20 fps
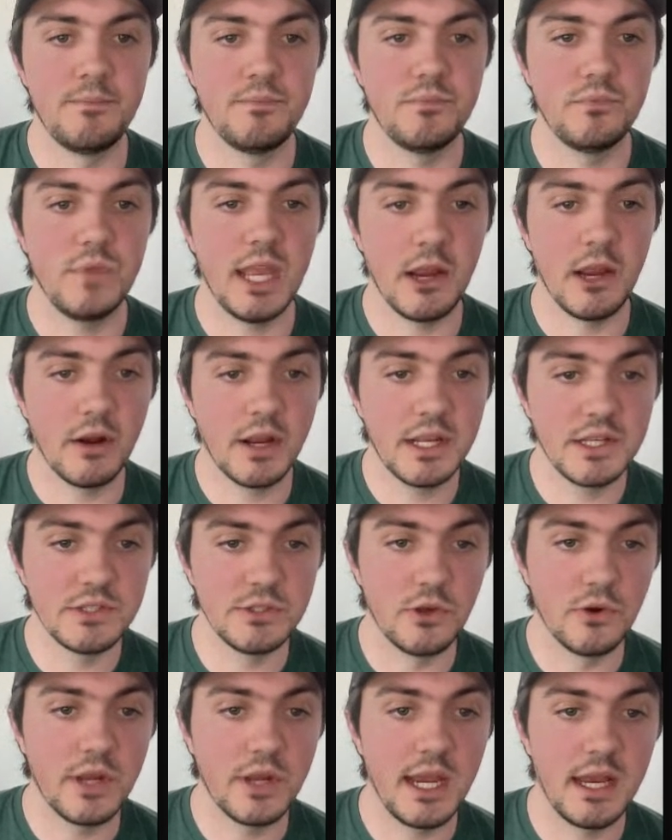Eric is
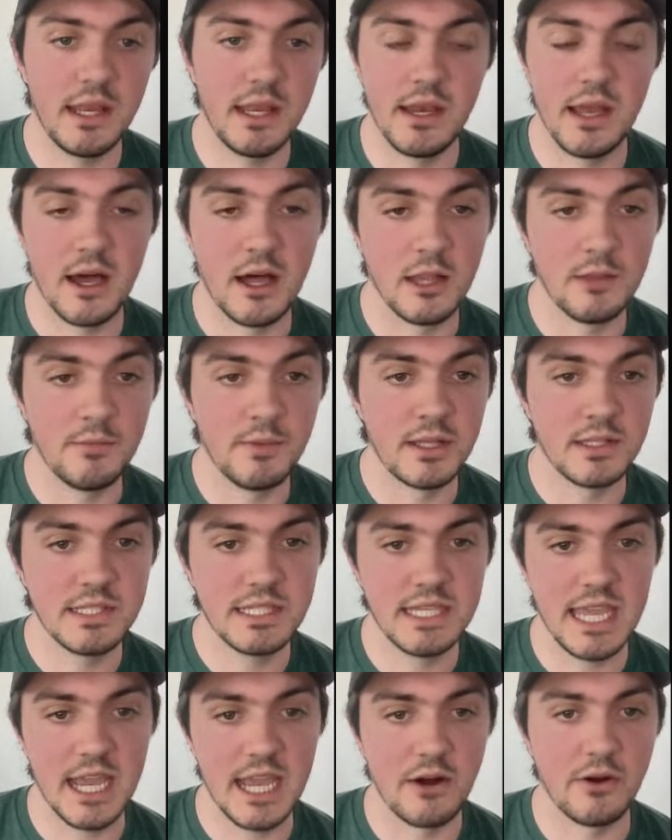located in Alamance
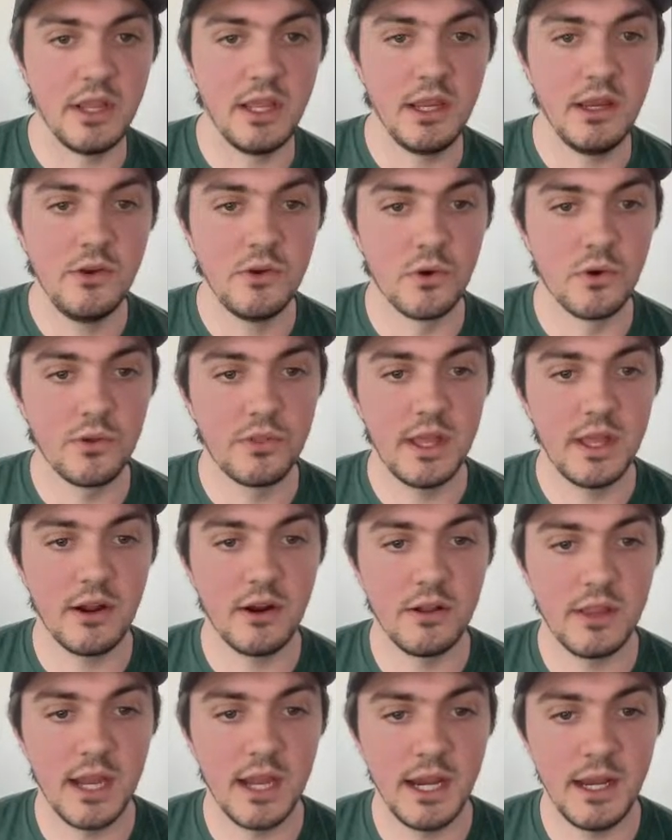County, North
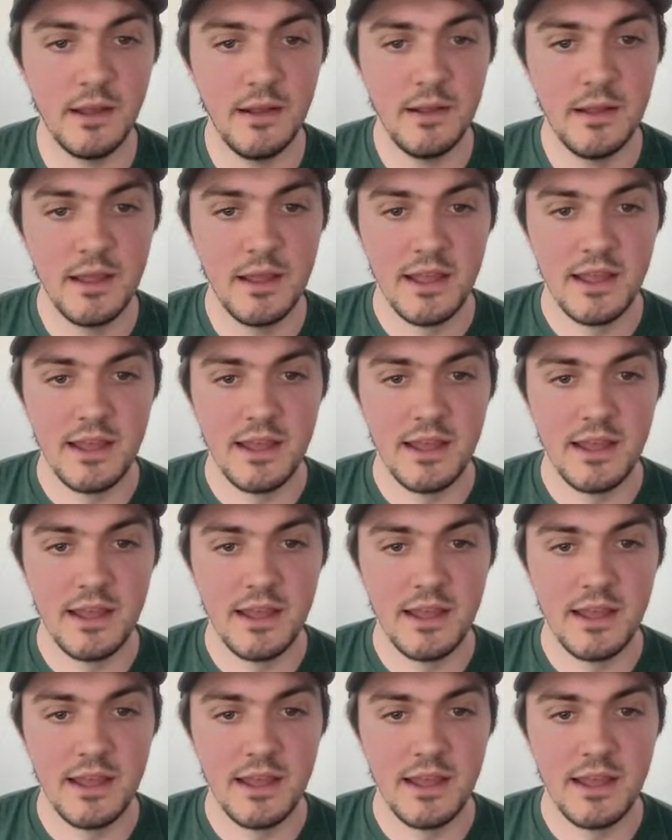Carolina.